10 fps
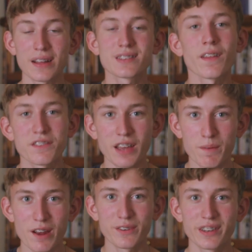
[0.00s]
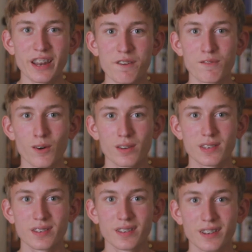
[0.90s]
that's all the time we have for today,
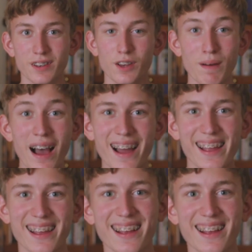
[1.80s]
folks. Goodbye.